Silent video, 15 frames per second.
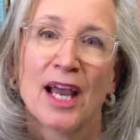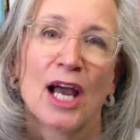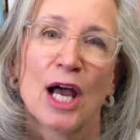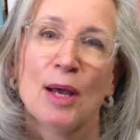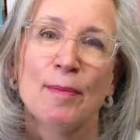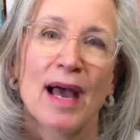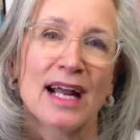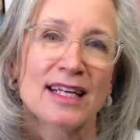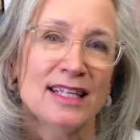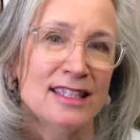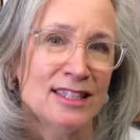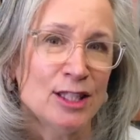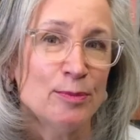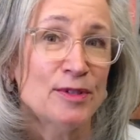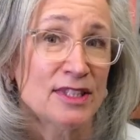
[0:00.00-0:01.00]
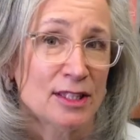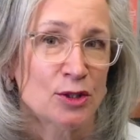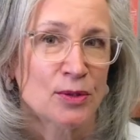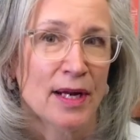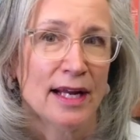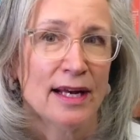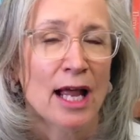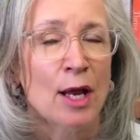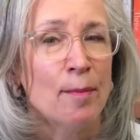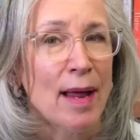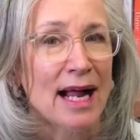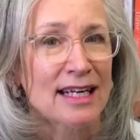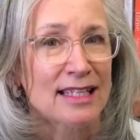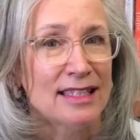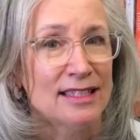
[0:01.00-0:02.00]
Magnesium citrate and
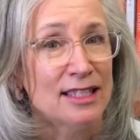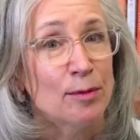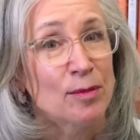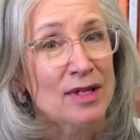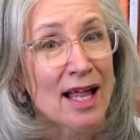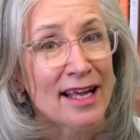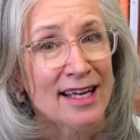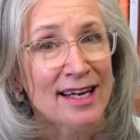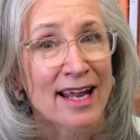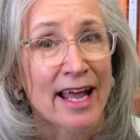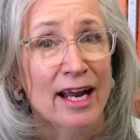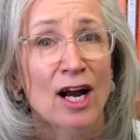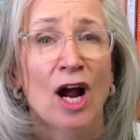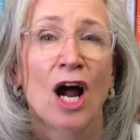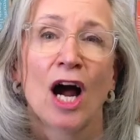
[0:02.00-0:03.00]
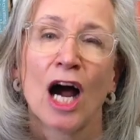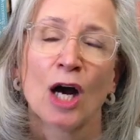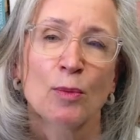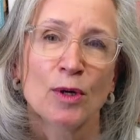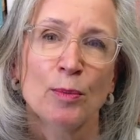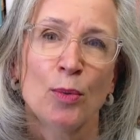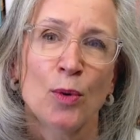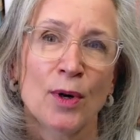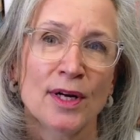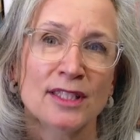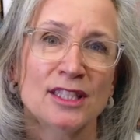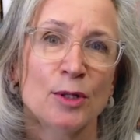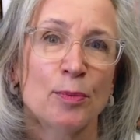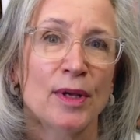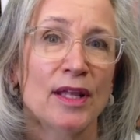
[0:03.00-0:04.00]
magnesium glycinate are reported
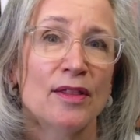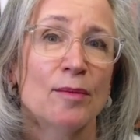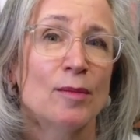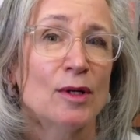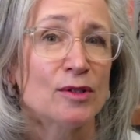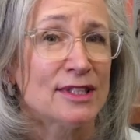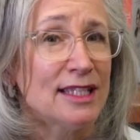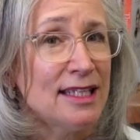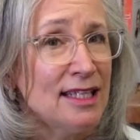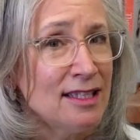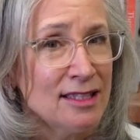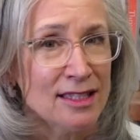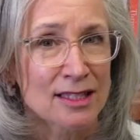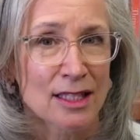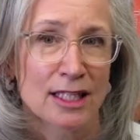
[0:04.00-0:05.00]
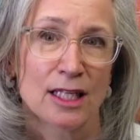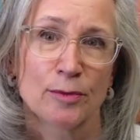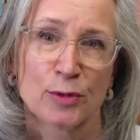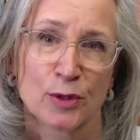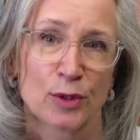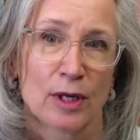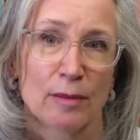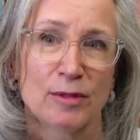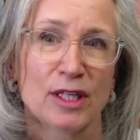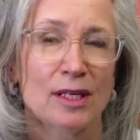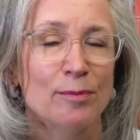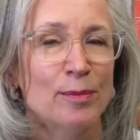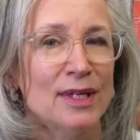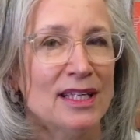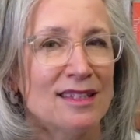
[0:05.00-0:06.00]
to be the most easily absorbed,
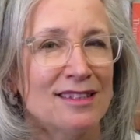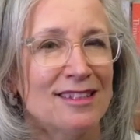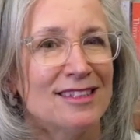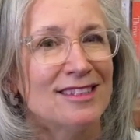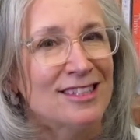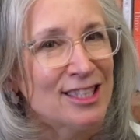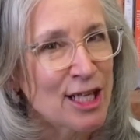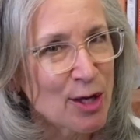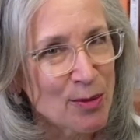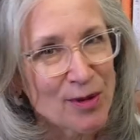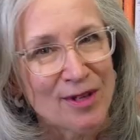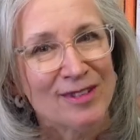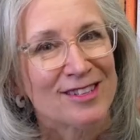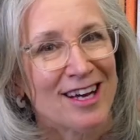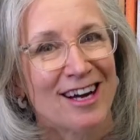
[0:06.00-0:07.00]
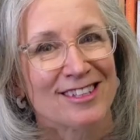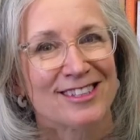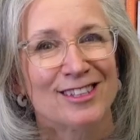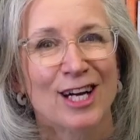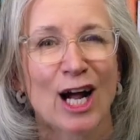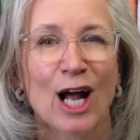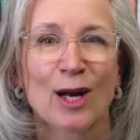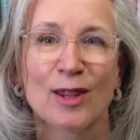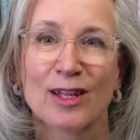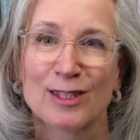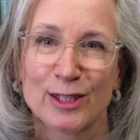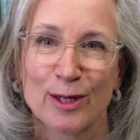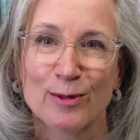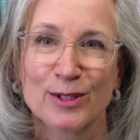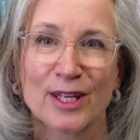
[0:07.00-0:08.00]
but check with your doctor on the
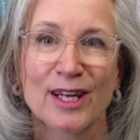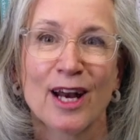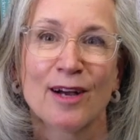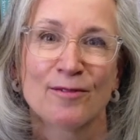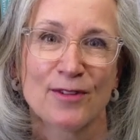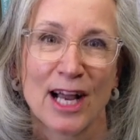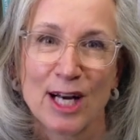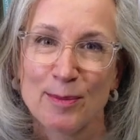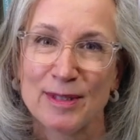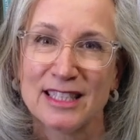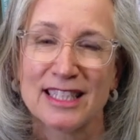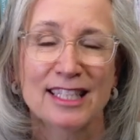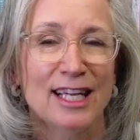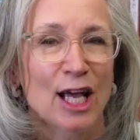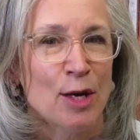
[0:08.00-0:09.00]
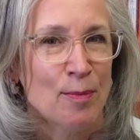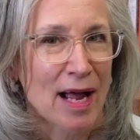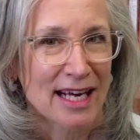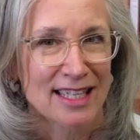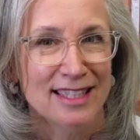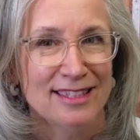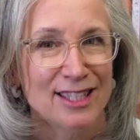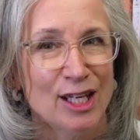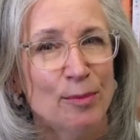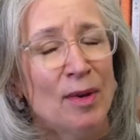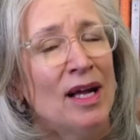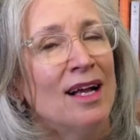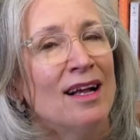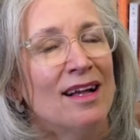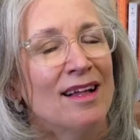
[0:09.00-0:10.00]
dosing of vitamin D and magnesium
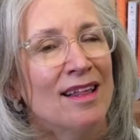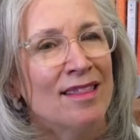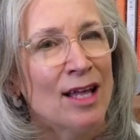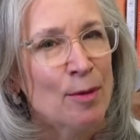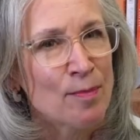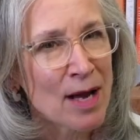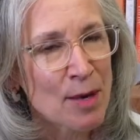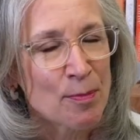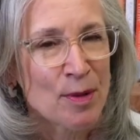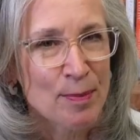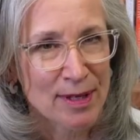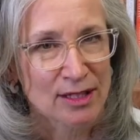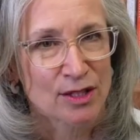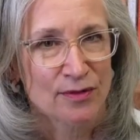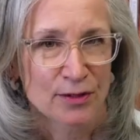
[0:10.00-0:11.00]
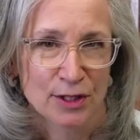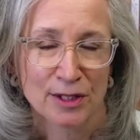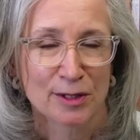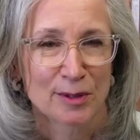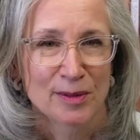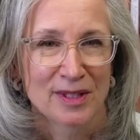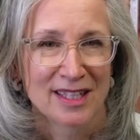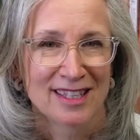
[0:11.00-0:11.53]
that might be best for you.